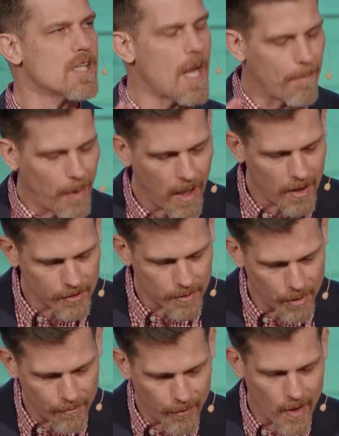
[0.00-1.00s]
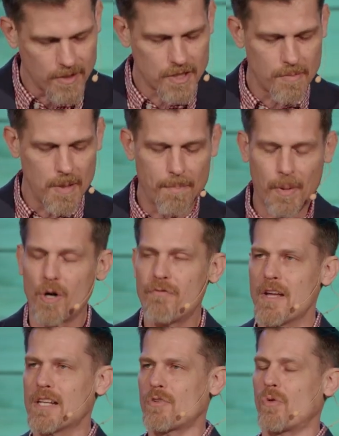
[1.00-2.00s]
not possible for us to be
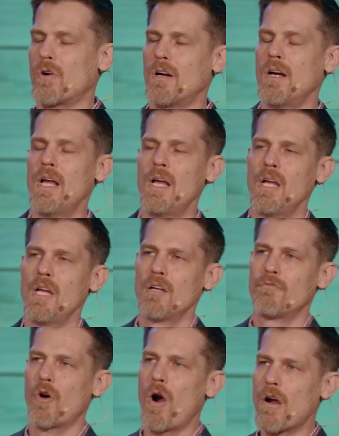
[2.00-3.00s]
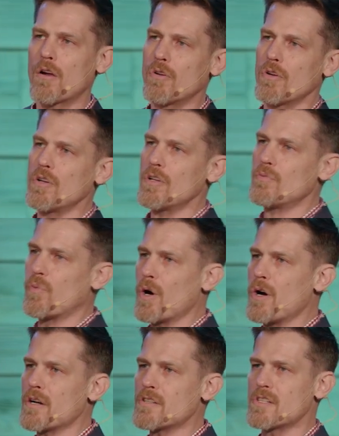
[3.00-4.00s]
perfect or for our good
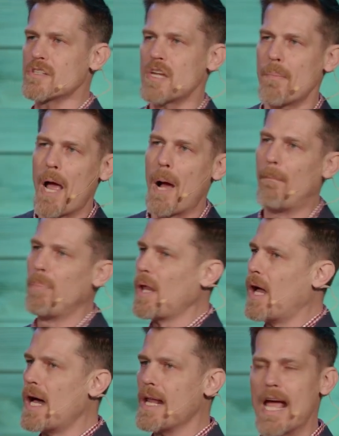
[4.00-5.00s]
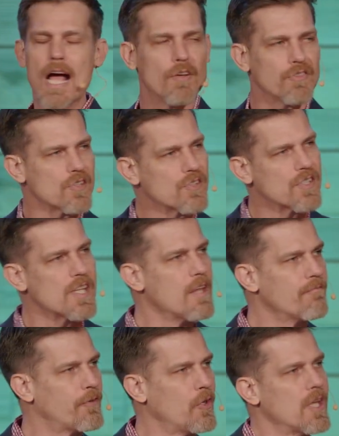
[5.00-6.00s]
works to somehow blot out the
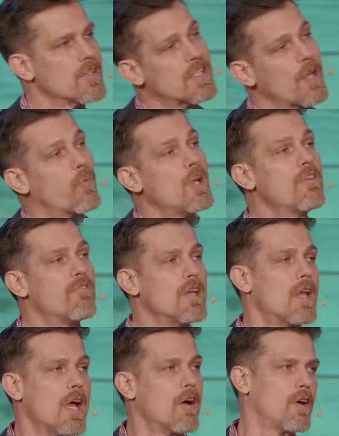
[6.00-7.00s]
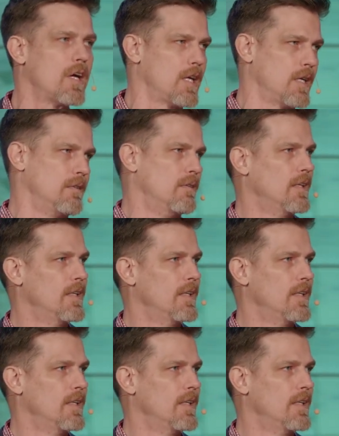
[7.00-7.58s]
sinfulness that we've inherited